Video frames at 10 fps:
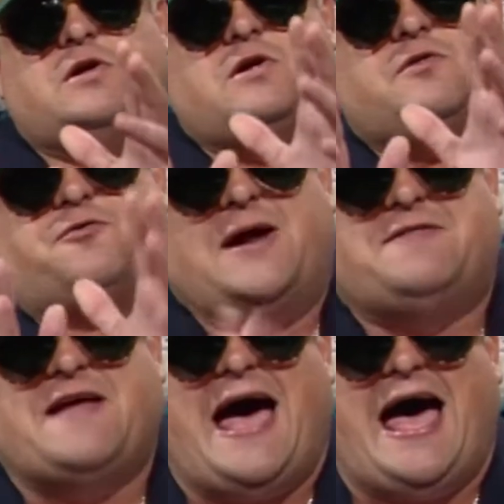three
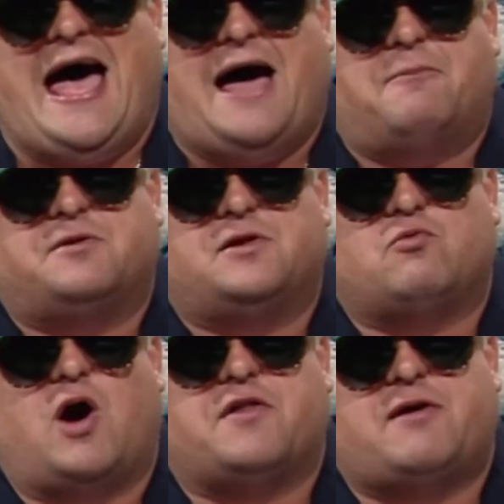times
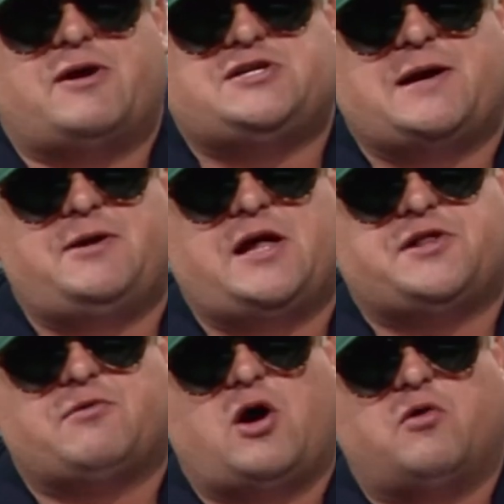World Heavyweight Champion Dusty
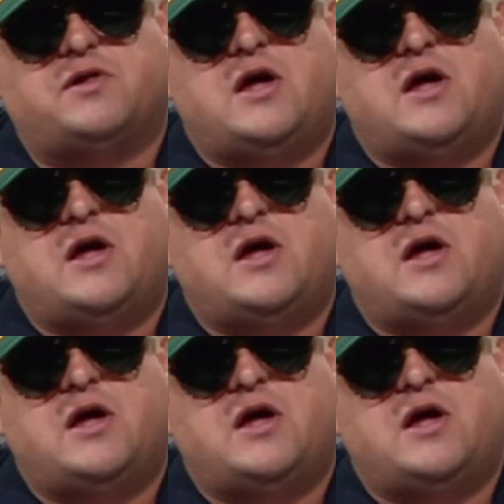Rhodes.